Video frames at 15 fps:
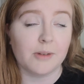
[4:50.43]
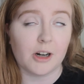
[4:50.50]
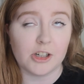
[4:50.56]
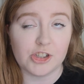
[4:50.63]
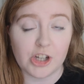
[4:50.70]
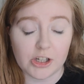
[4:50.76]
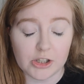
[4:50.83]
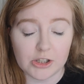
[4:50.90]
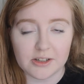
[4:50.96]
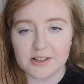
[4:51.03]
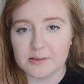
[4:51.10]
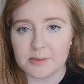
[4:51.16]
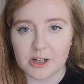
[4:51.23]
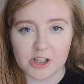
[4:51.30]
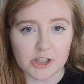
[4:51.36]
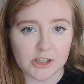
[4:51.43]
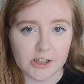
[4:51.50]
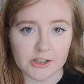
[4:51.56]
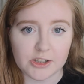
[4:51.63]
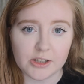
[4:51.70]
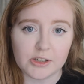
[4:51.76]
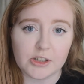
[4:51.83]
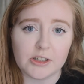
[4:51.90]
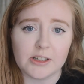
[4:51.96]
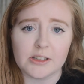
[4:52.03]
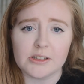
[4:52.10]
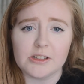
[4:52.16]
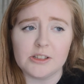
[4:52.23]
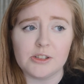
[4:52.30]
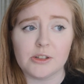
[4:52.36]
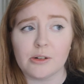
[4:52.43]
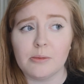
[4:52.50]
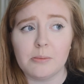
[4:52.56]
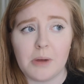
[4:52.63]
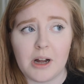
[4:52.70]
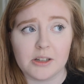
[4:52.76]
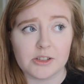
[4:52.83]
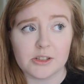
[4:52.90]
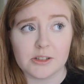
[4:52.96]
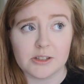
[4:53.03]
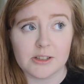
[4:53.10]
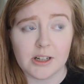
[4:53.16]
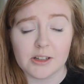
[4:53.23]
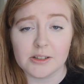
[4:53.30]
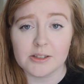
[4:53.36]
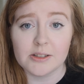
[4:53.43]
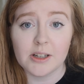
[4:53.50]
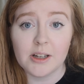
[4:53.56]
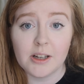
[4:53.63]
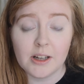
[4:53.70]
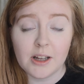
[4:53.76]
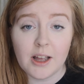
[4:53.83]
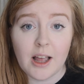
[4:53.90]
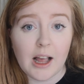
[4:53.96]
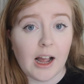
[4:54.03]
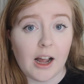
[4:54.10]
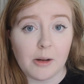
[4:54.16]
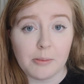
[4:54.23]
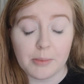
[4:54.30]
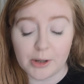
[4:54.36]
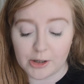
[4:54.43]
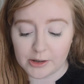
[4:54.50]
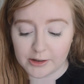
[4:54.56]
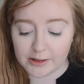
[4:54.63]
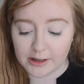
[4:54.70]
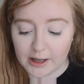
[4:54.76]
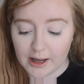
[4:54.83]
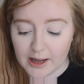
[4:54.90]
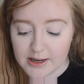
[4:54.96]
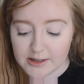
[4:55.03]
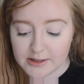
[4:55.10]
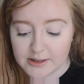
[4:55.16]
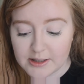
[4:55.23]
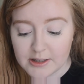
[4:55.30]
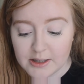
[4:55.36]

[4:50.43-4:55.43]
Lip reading: our gender expression and gender identity don't match our sex at birth, and